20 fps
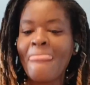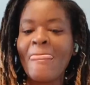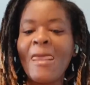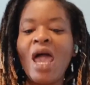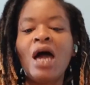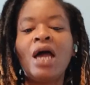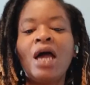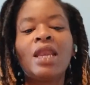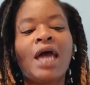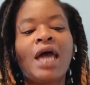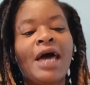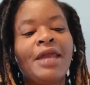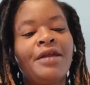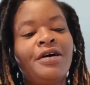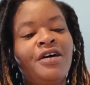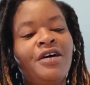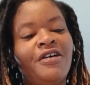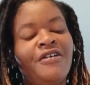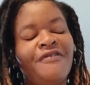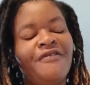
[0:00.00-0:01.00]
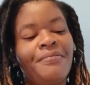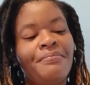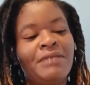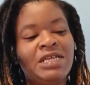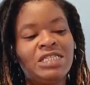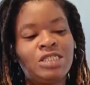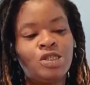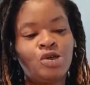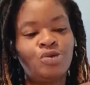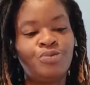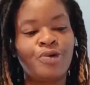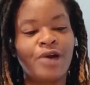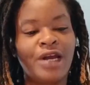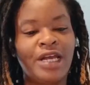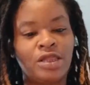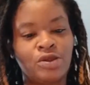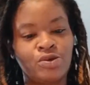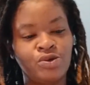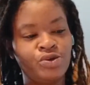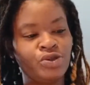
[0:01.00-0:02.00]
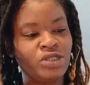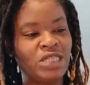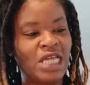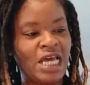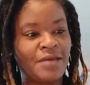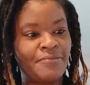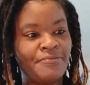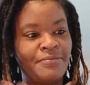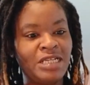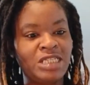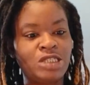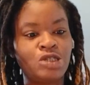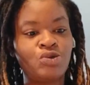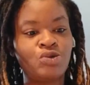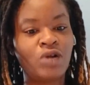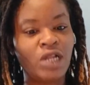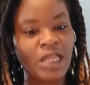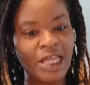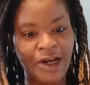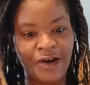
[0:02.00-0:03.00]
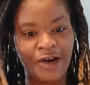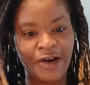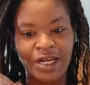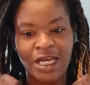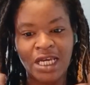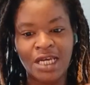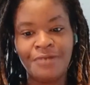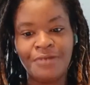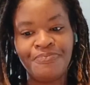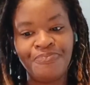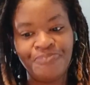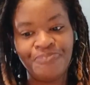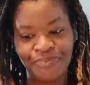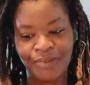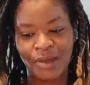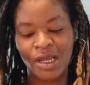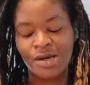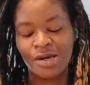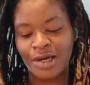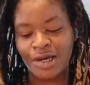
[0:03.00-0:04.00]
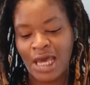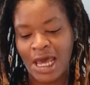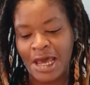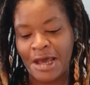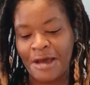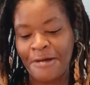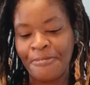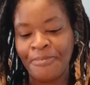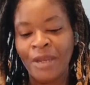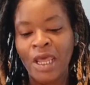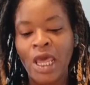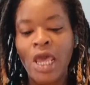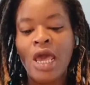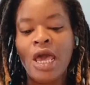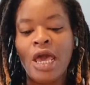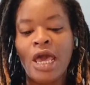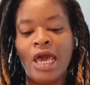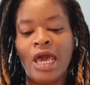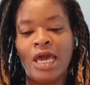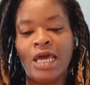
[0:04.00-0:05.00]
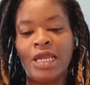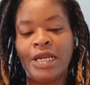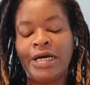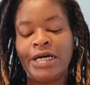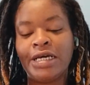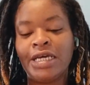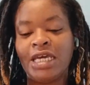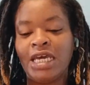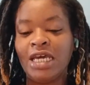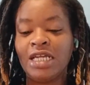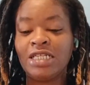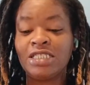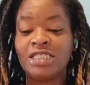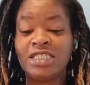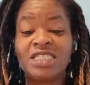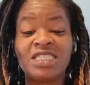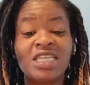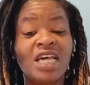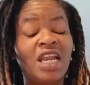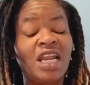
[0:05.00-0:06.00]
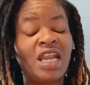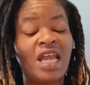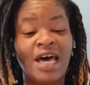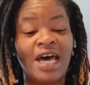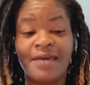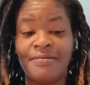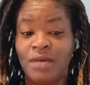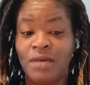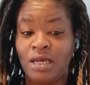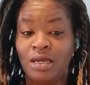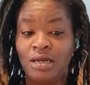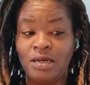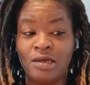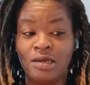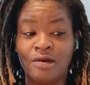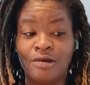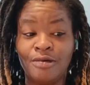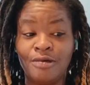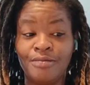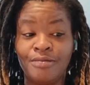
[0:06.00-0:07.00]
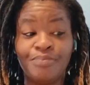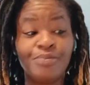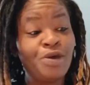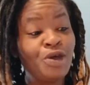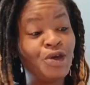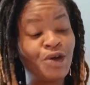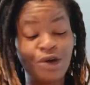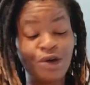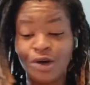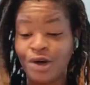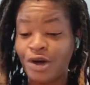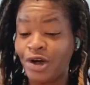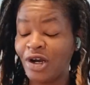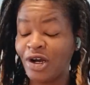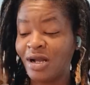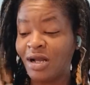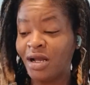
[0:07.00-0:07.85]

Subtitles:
A lot of mental breakthroughs, like mental clarity. Okay. And again, just alignment, pure